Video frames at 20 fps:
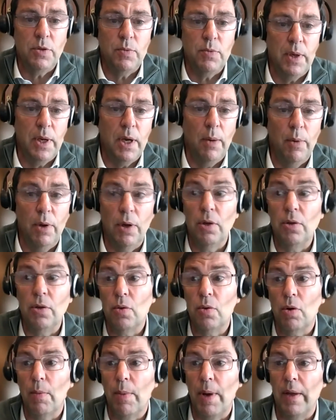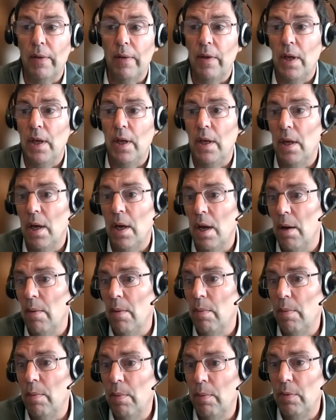we come on and talk about the
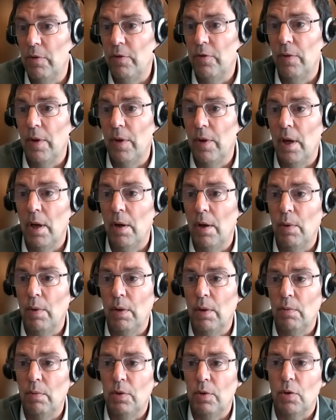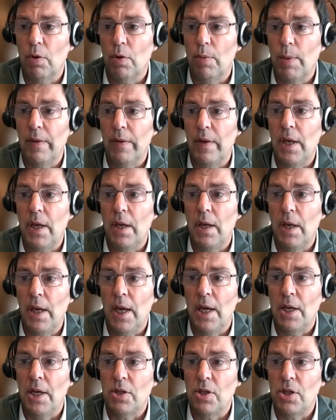we talk about the
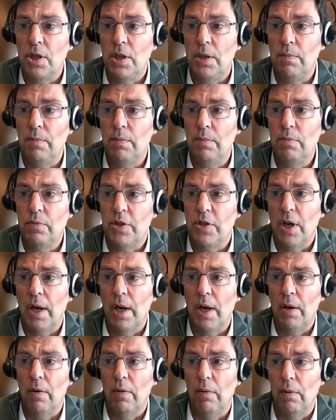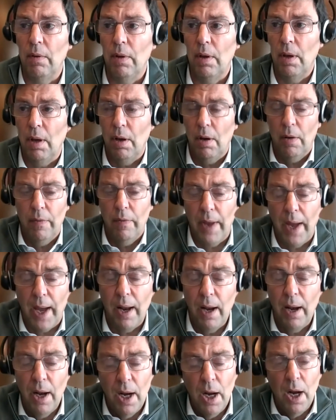ESG side on
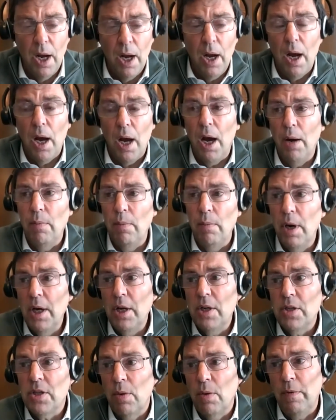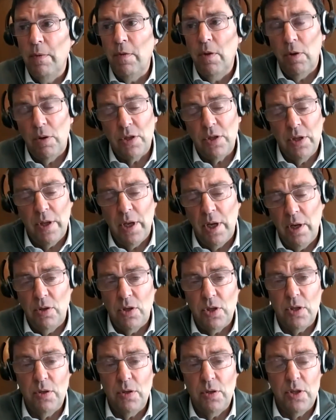that. So we've looked at those
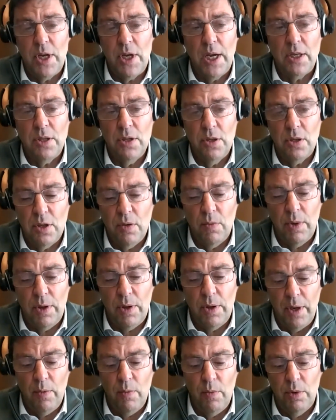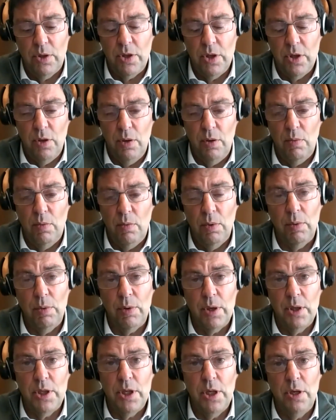sectors that we think will
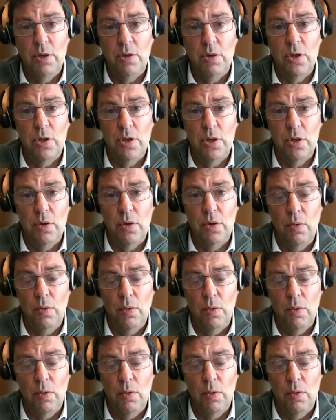continue to do